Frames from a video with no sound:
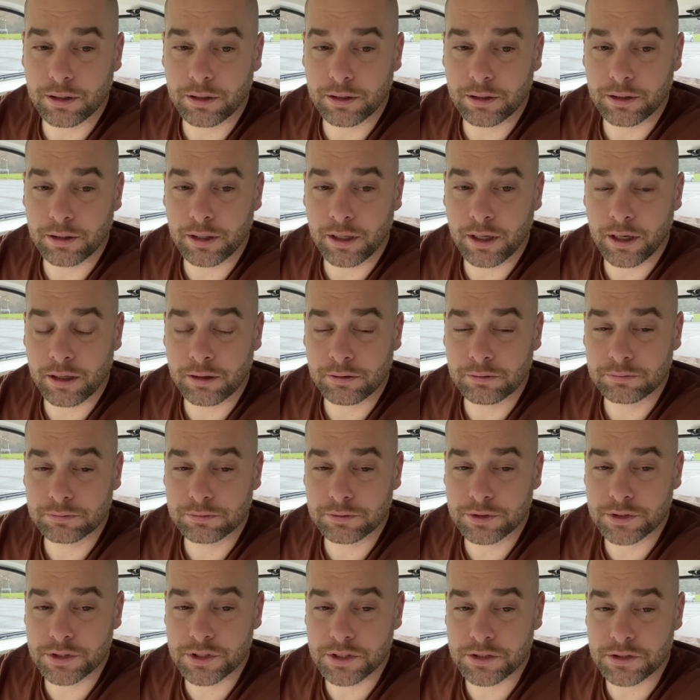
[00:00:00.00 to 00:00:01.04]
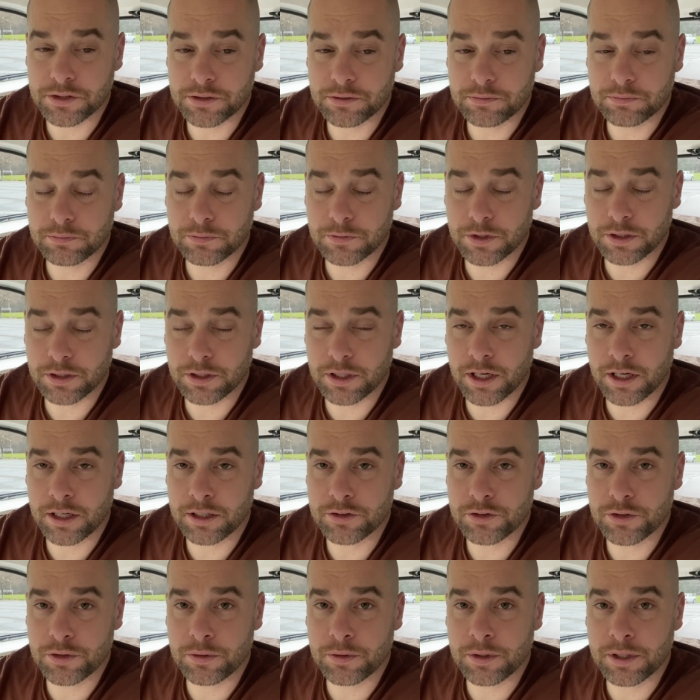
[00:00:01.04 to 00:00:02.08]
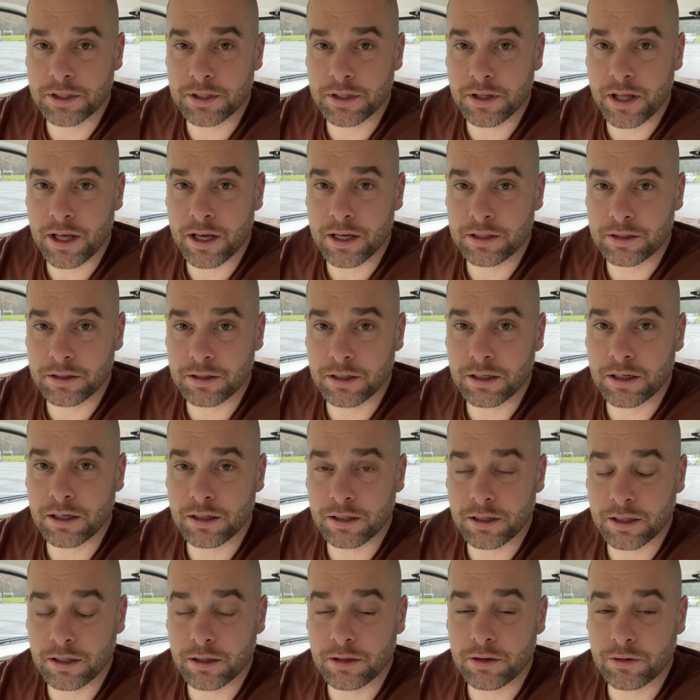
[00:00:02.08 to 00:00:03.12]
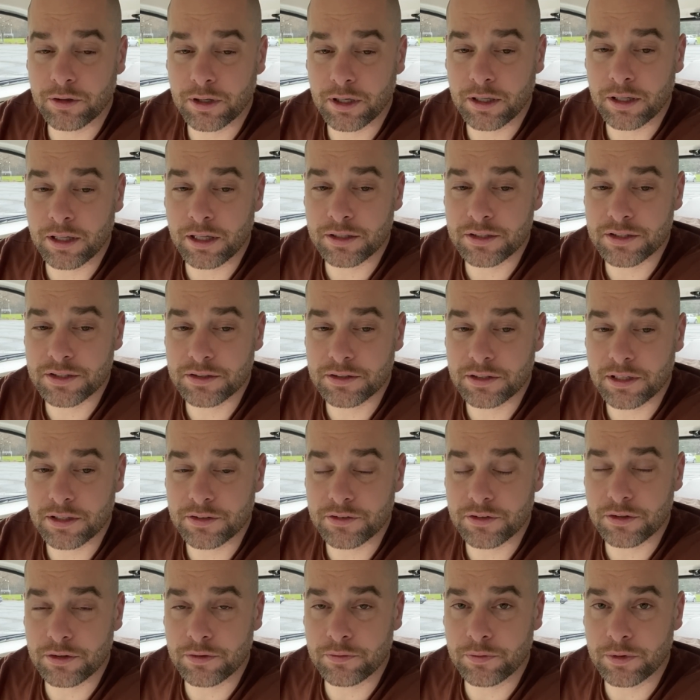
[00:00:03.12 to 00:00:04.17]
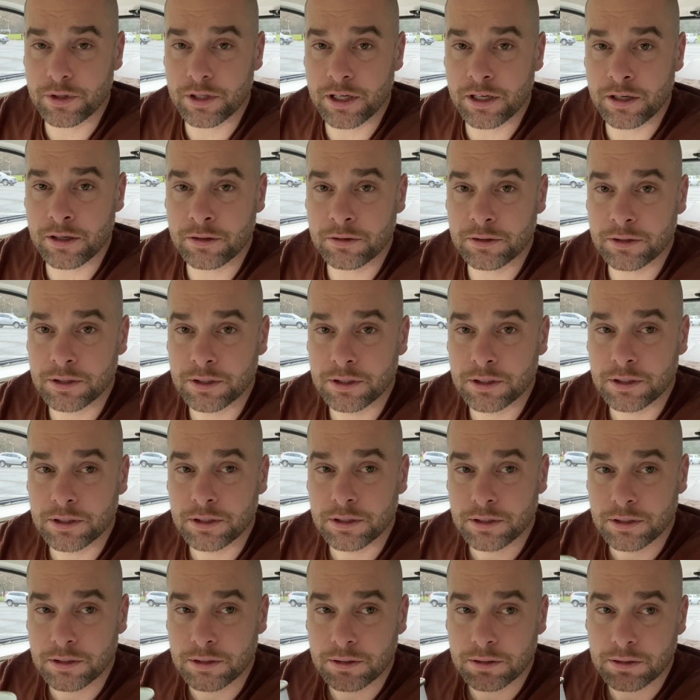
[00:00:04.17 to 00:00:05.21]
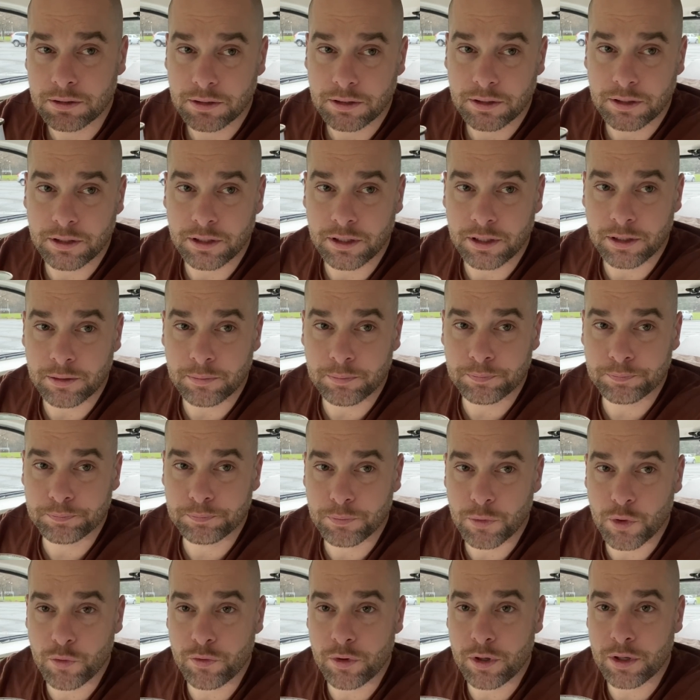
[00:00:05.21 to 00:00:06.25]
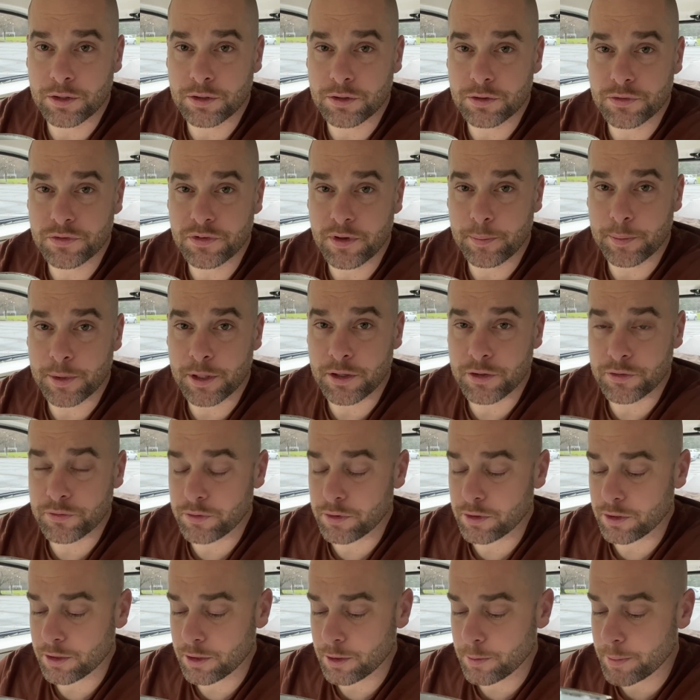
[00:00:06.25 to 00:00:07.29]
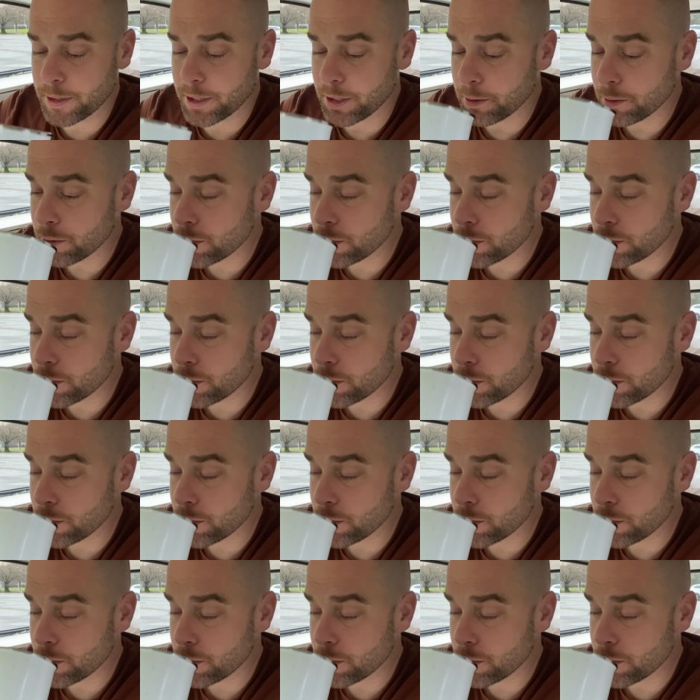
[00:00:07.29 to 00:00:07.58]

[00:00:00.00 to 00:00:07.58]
yeah, it's just, you kind of tune into that and you're kind of like, okay, that's good for now. And then move on and do something else for a little bit.